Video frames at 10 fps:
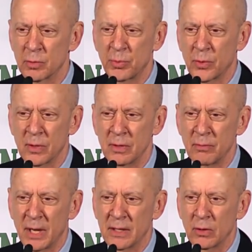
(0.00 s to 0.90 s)

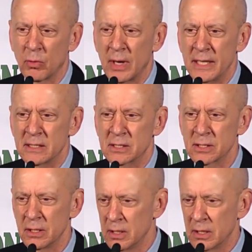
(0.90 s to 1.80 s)
Report,
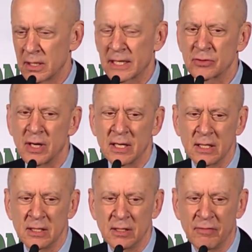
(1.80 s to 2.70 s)
Mondoweiss,
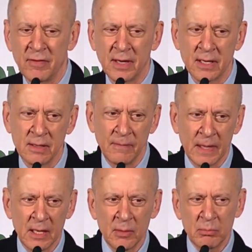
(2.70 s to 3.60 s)
Electronic Intifada,
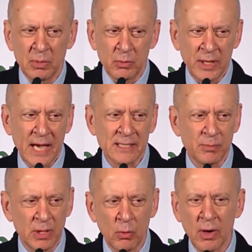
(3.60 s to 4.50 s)
but we had
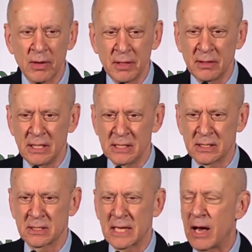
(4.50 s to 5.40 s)
to be aware that
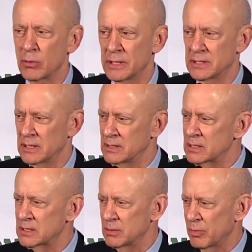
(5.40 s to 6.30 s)
these outlets
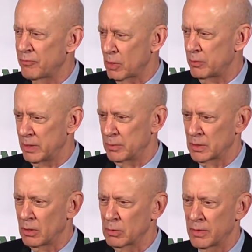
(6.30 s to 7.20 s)
existed before we
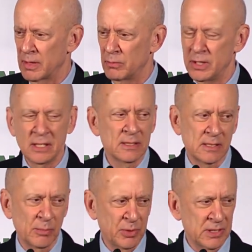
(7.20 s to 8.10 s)
would go to them. We didn't
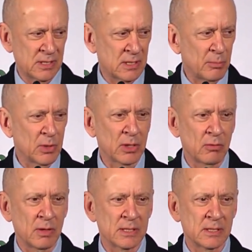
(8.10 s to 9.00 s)
simply stumble
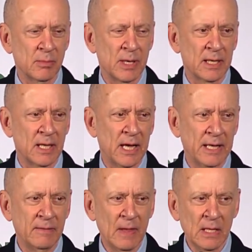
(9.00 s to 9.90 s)
across them
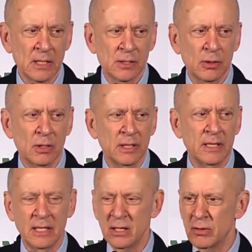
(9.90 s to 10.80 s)
online.
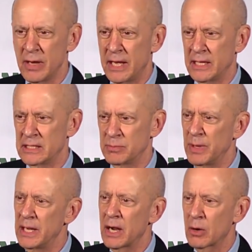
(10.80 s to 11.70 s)
Certainly the internet has
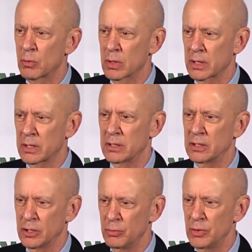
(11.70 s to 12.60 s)
made our work
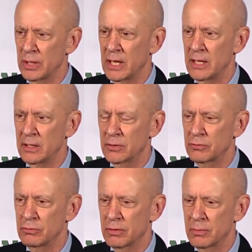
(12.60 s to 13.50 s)
in communicating the
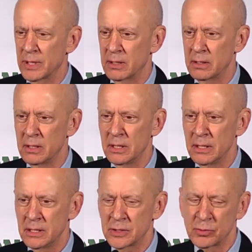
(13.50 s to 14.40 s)
truth about
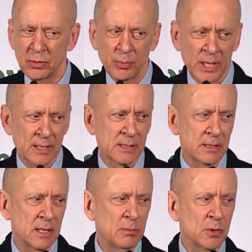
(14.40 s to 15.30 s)
Israel,
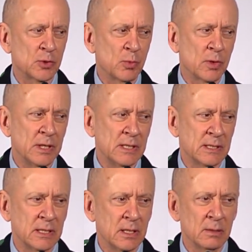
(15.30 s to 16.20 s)
Palestine much
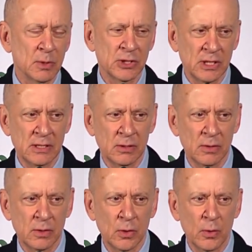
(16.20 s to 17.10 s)
easier
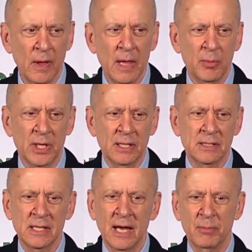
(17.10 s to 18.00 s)
to do, but
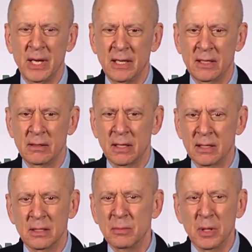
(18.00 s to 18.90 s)
it's not made it,
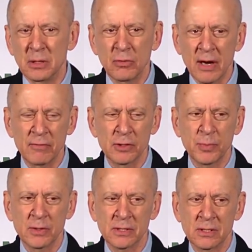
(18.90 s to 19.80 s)
your
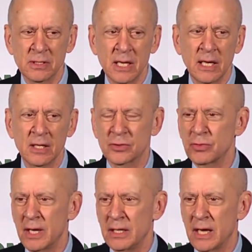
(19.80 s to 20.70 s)
average person taking a
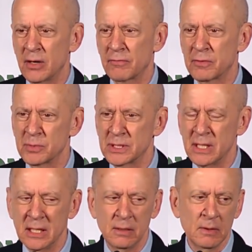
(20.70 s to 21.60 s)
train down from,
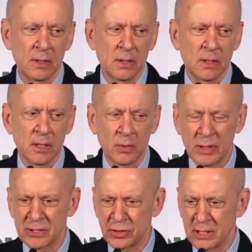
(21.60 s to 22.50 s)
say,
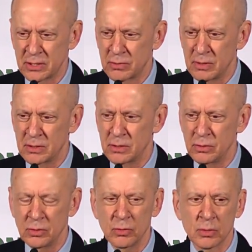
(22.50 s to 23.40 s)
Westchester into
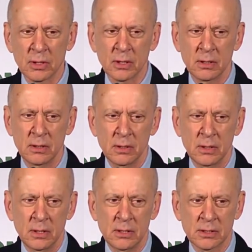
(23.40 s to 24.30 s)
New York
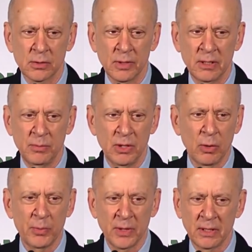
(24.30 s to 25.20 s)
is going to be
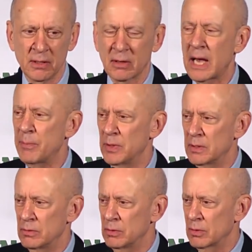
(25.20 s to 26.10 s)
opening their copy of
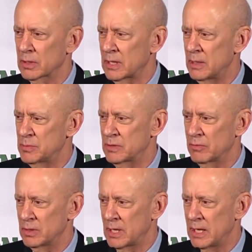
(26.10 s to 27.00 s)
the New York Times
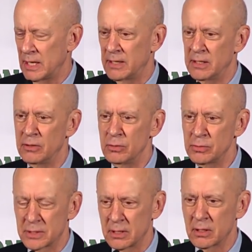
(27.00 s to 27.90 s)
every day, and the
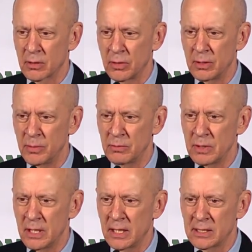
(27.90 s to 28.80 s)
news that they're going to be
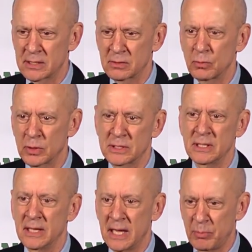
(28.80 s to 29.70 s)
reading is what's
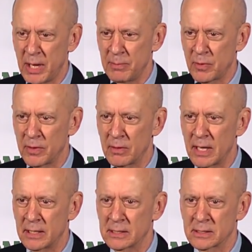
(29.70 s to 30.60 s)
in that paper. They're
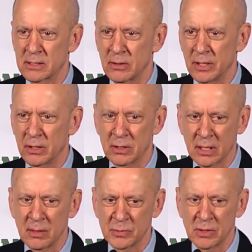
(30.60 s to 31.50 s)
not necessarily going to
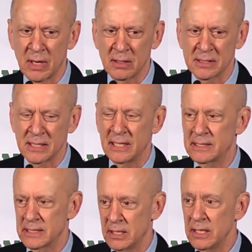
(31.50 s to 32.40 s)
come to our
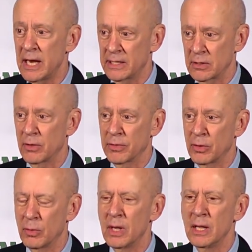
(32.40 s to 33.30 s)
sites yet,
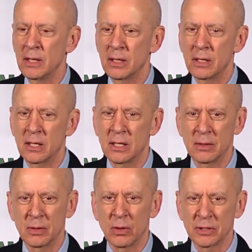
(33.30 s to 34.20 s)
although
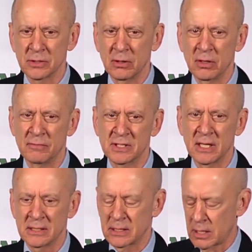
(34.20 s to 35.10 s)
alternative
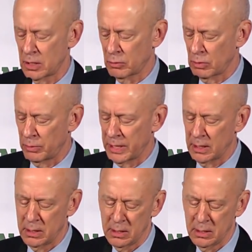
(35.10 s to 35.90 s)
sites are growing.